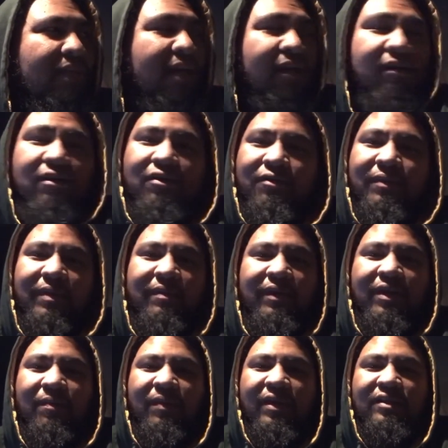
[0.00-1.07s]
I don't know, maybe
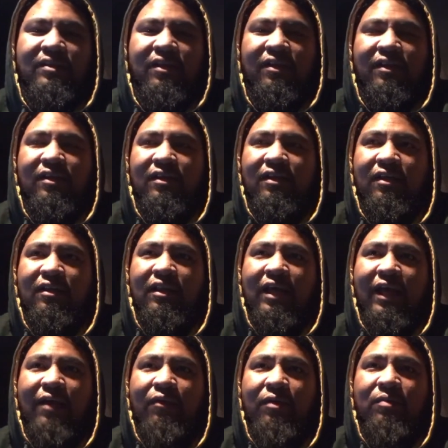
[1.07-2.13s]
it depends on the
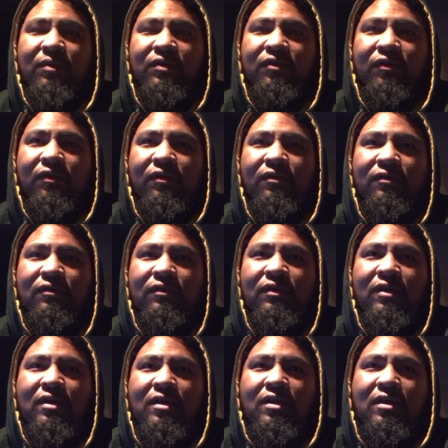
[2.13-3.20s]
highway patrol,
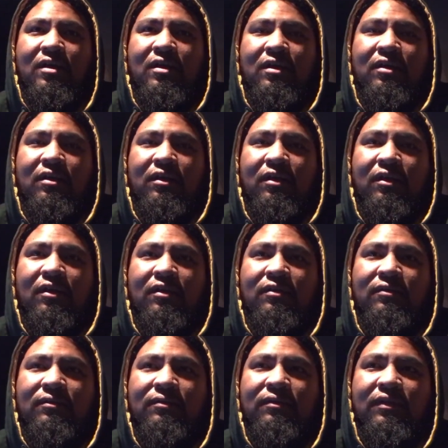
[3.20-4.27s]
you
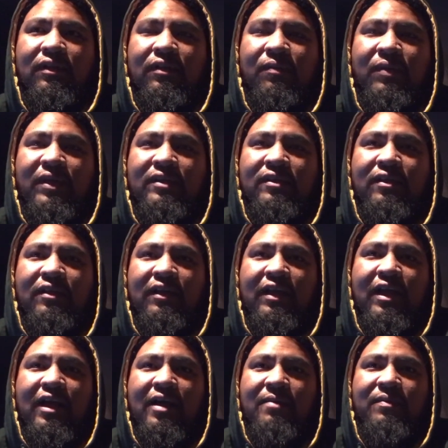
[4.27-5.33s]
know, depends on the
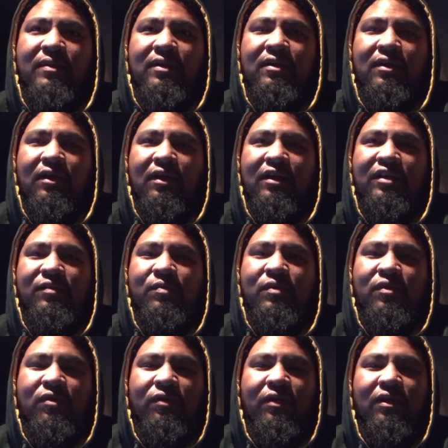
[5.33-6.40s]
cop, on his
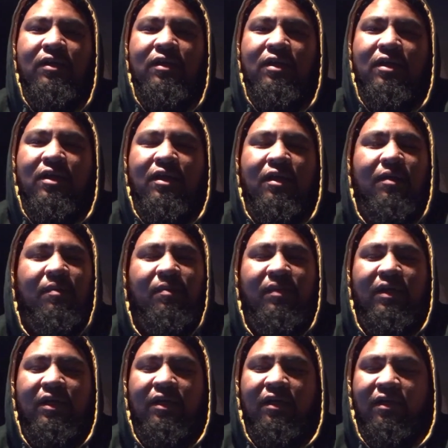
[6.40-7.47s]
mood.
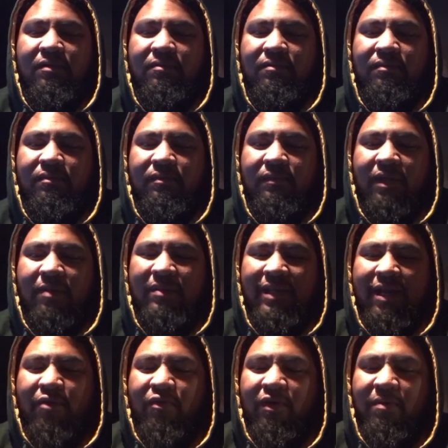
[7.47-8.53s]
But I mean,
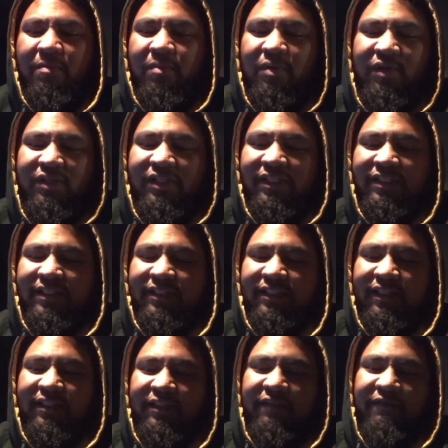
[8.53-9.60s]
I wouldn't push it to
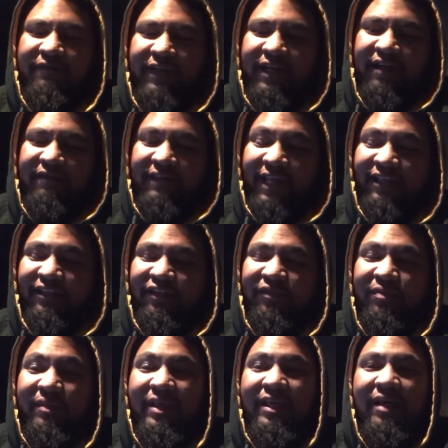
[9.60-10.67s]
65. That's
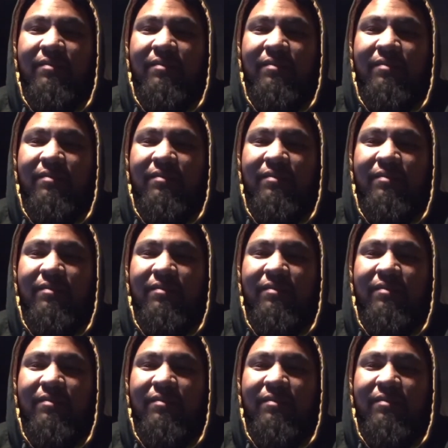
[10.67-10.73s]
just me.